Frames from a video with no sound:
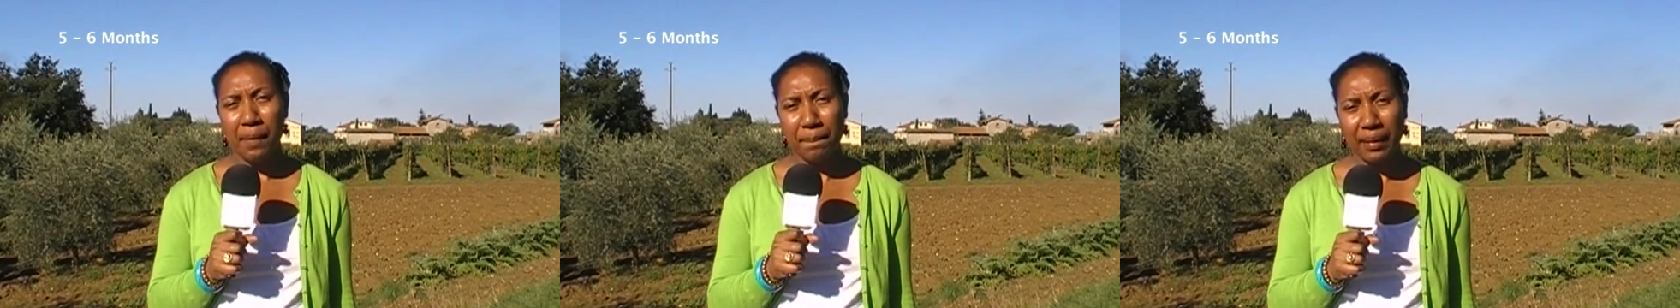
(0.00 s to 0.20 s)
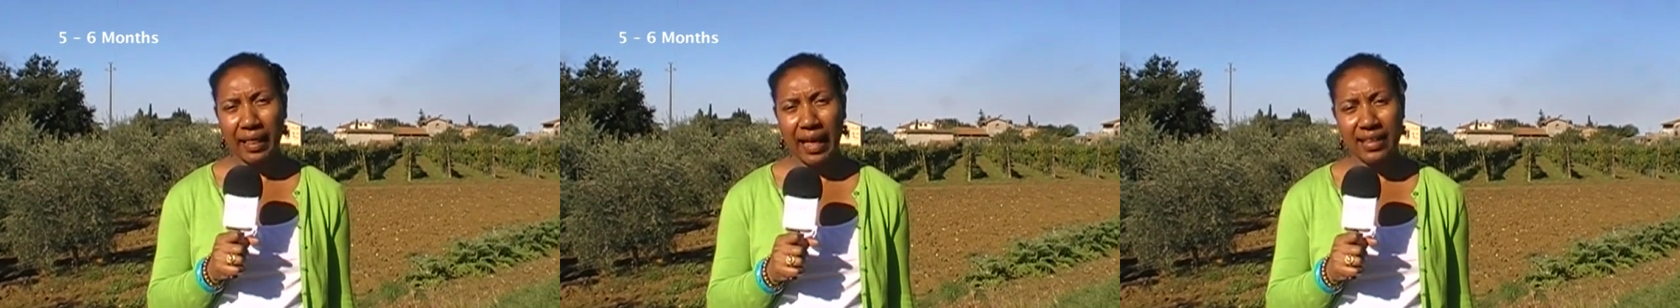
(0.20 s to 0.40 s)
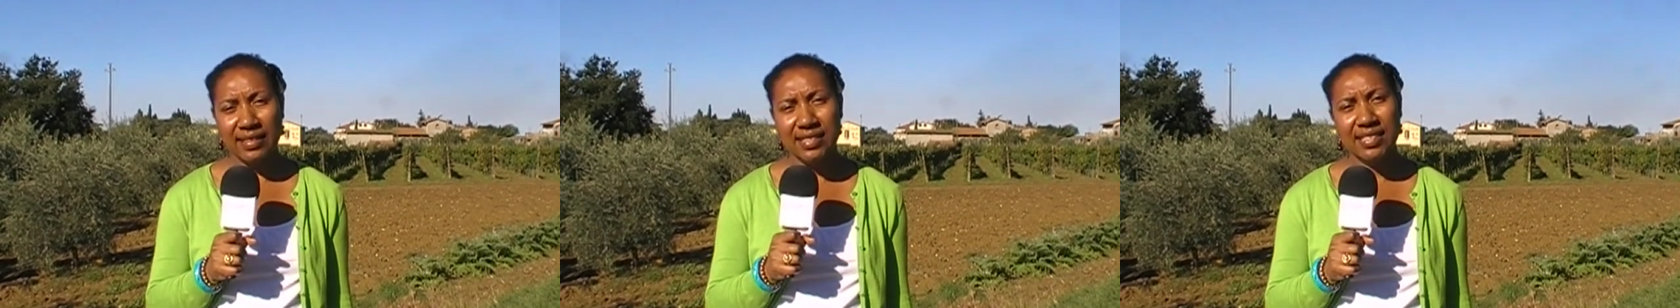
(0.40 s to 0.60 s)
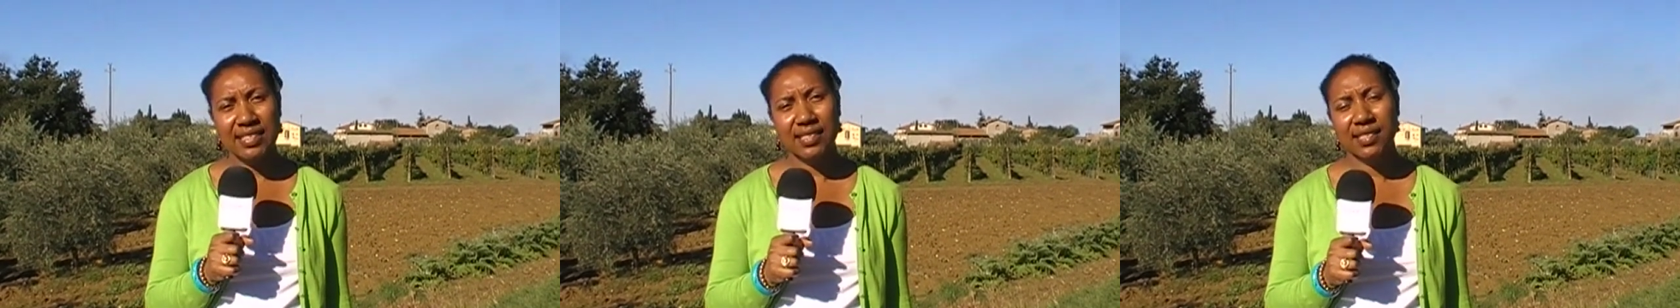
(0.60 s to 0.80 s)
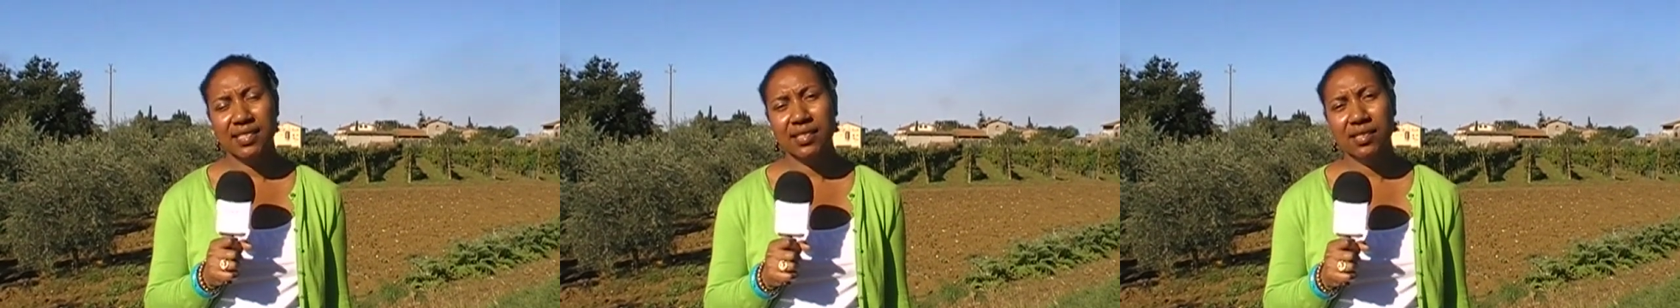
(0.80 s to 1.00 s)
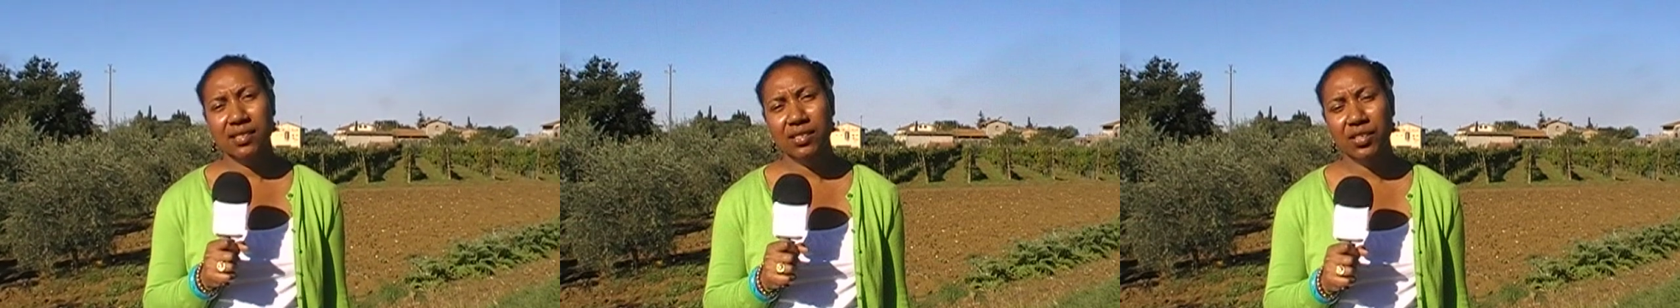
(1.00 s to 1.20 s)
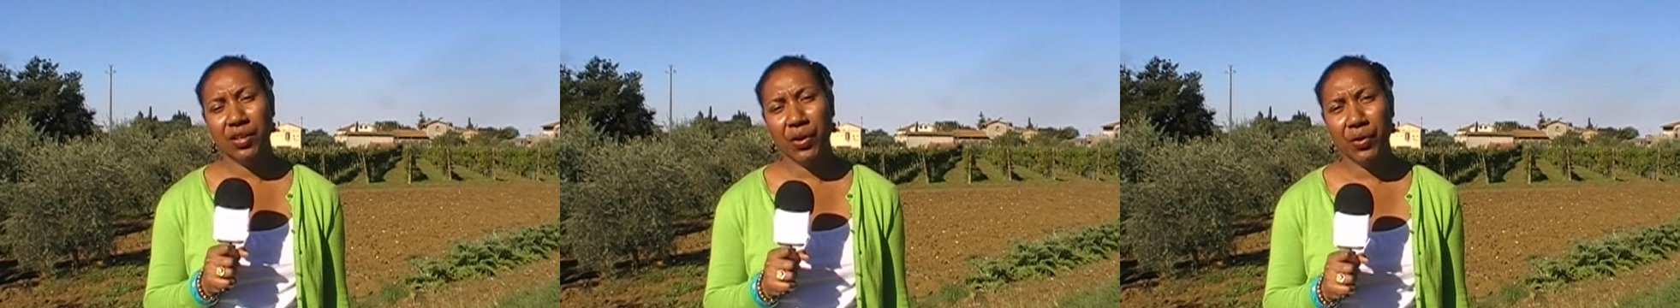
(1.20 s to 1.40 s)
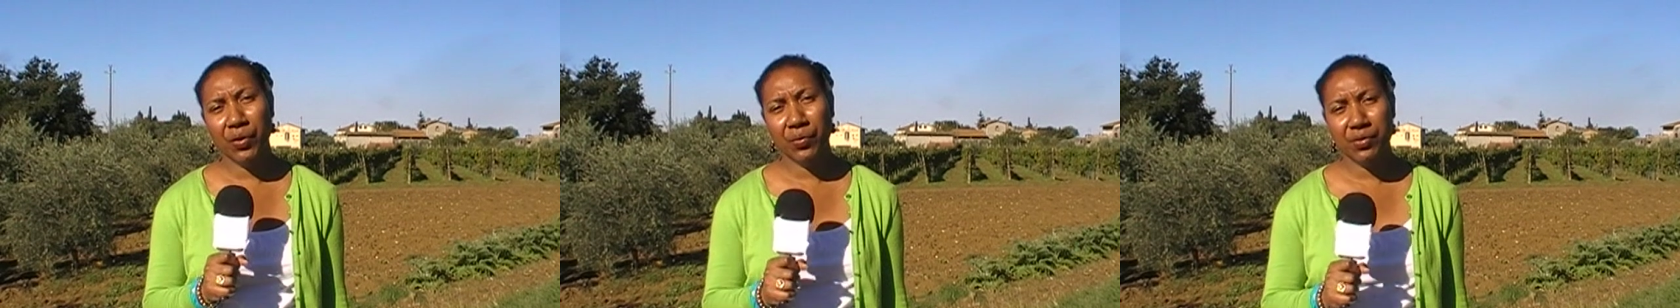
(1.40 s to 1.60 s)
plans to
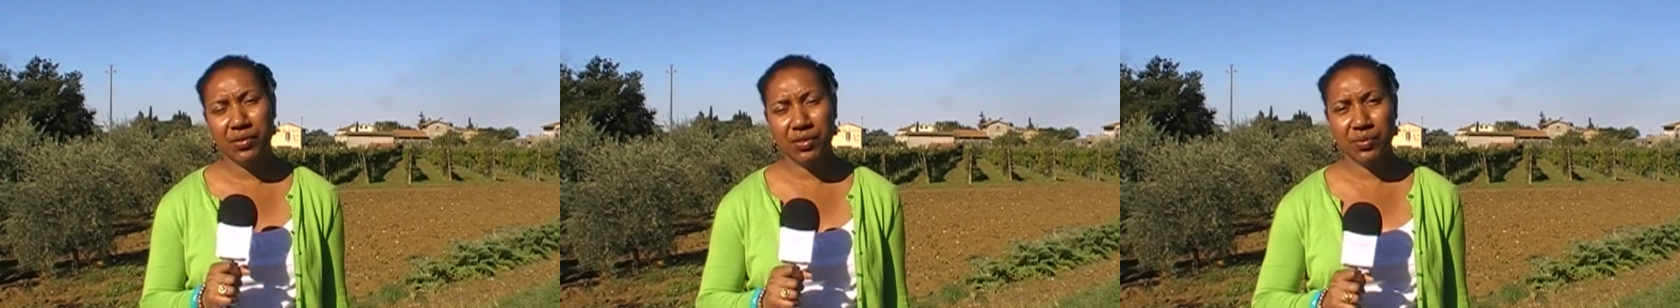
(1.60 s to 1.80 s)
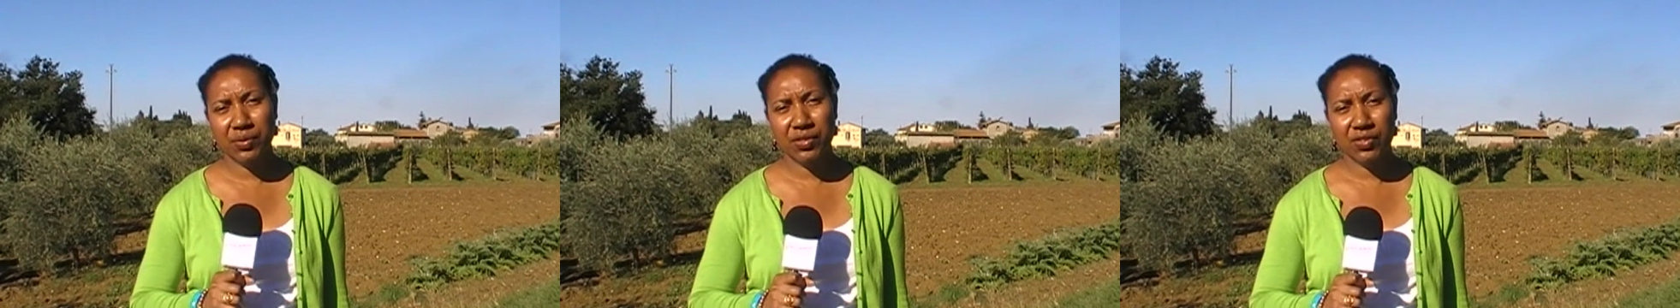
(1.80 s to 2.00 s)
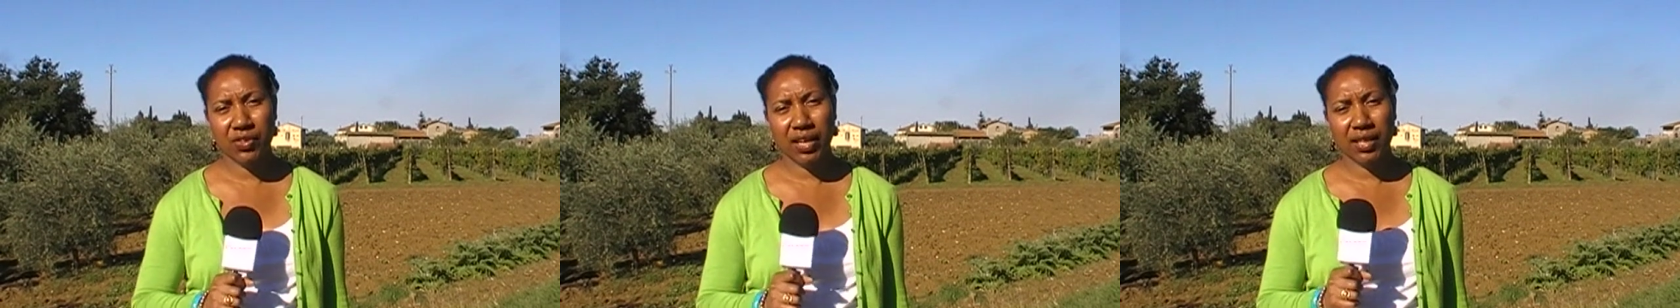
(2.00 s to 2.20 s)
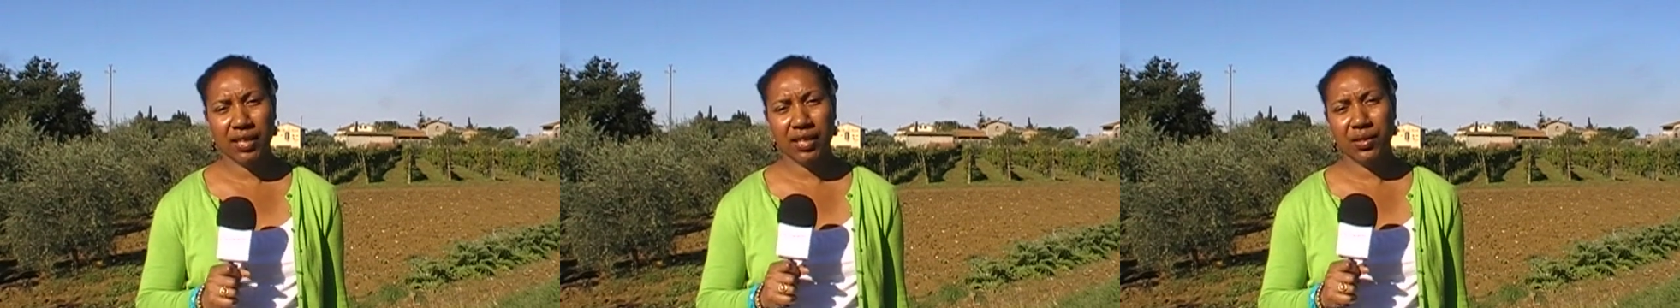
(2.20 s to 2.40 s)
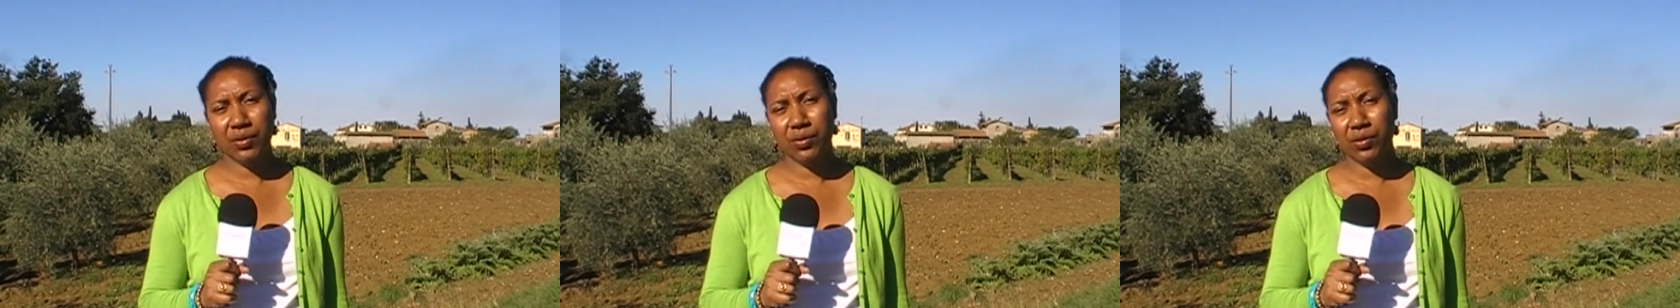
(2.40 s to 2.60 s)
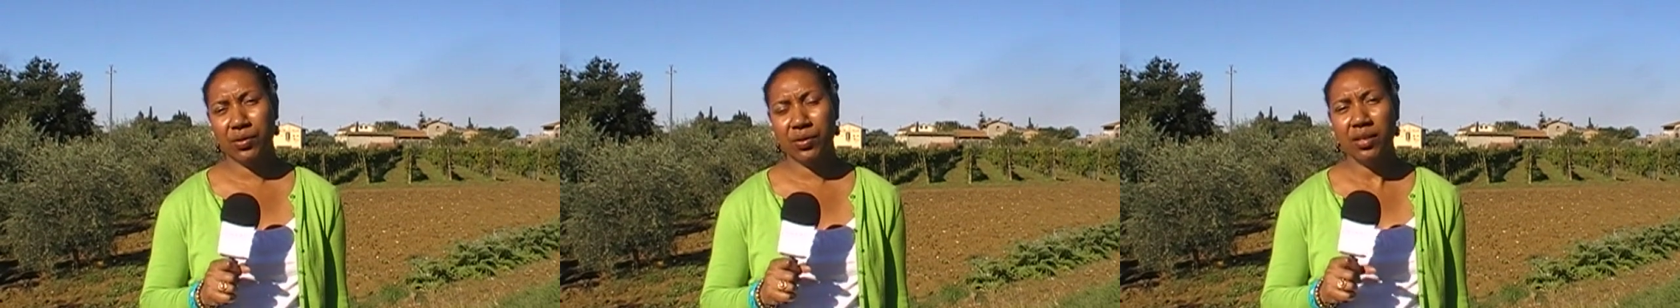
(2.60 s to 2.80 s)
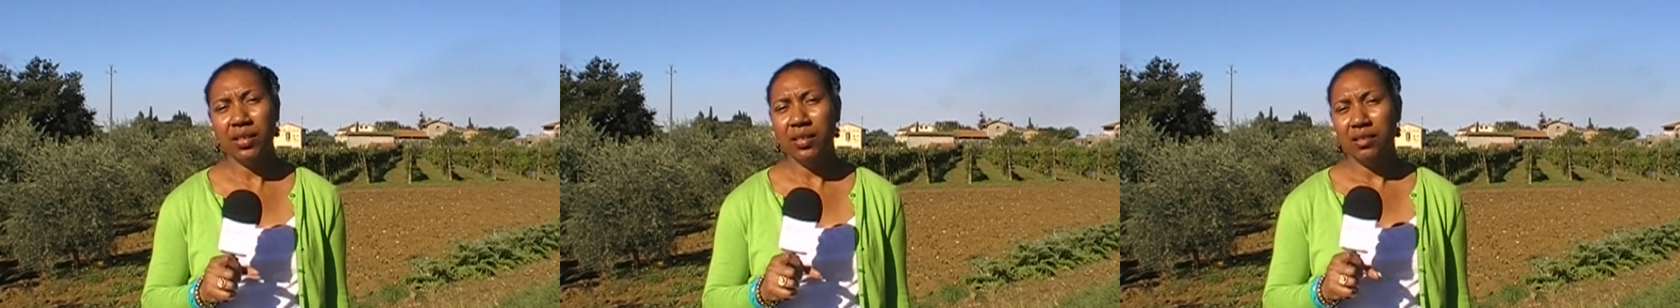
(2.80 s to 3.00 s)
go to Australia, or